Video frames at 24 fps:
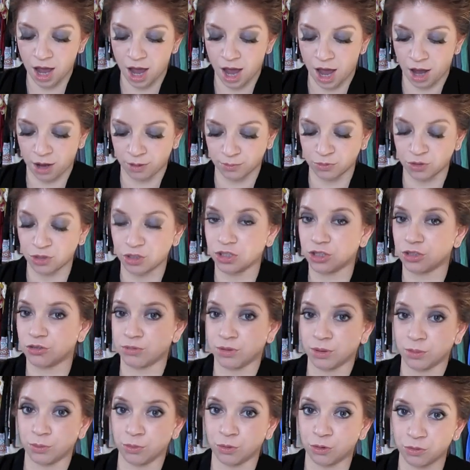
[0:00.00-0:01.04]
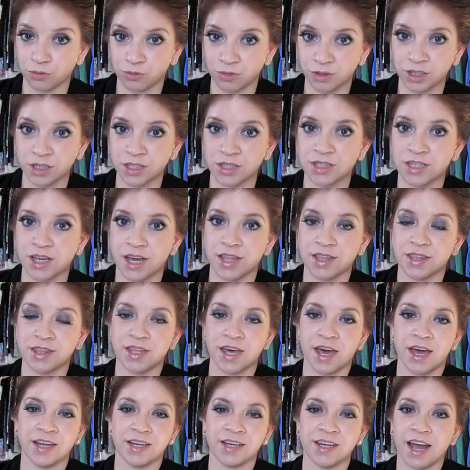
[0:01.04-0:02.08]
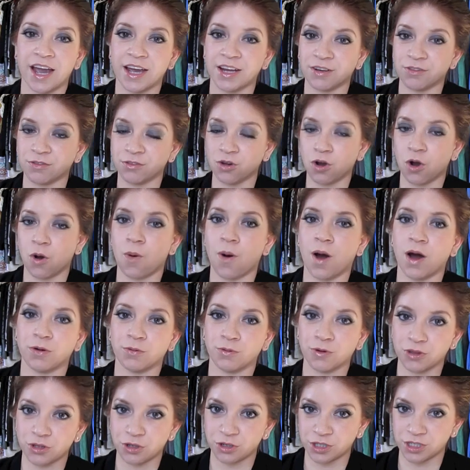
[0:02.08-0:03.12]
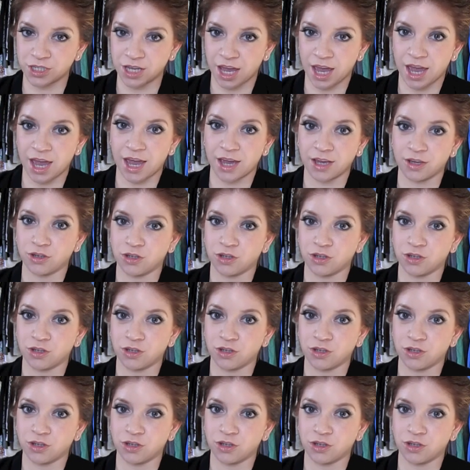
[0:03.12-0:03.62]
You could remove it and then kind of go on with your day.